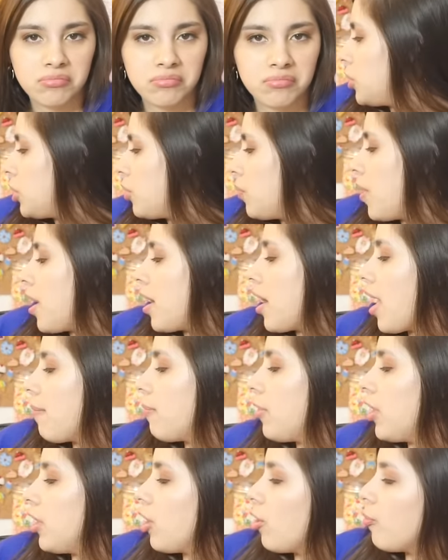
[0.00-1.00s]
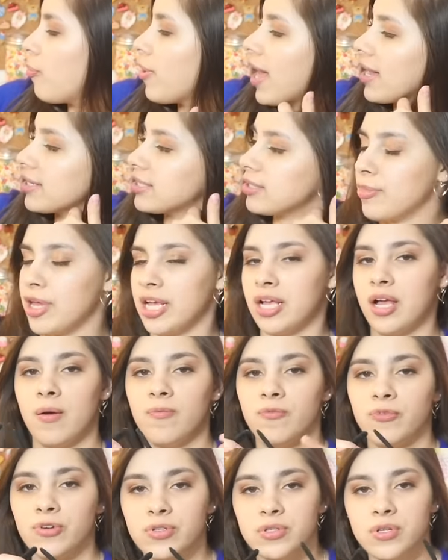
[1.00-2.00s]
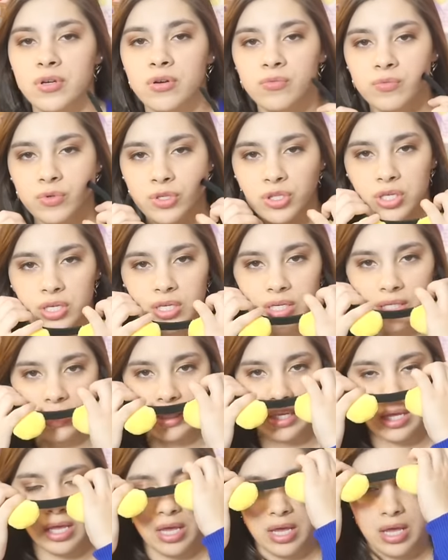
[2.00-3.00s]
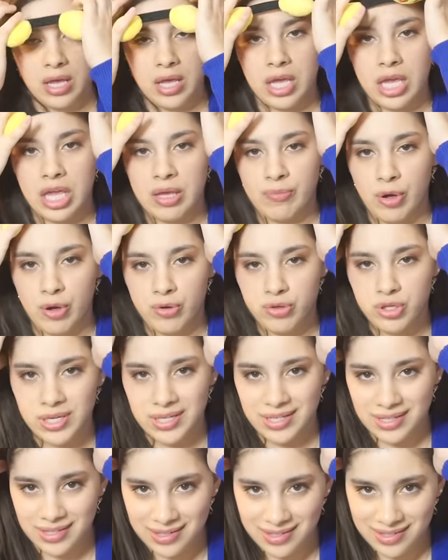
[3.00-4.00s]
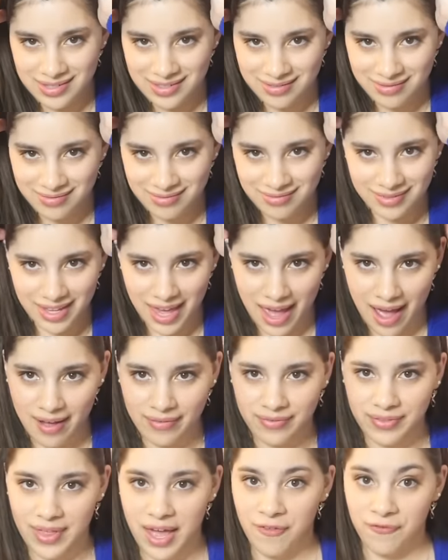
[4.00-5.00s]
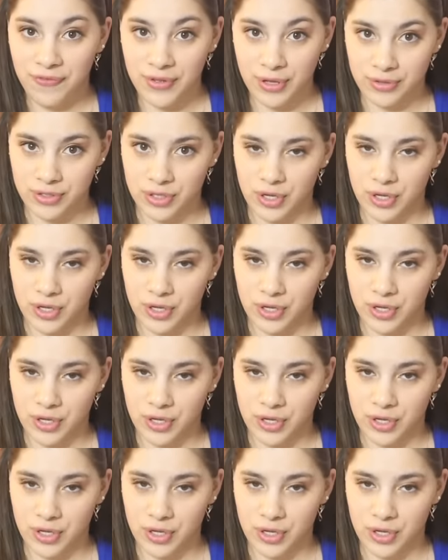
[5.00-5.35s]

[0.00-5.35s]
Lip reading: You know what? I'm gonna go back to my comfort zone, which is emojis. Yeah, that feels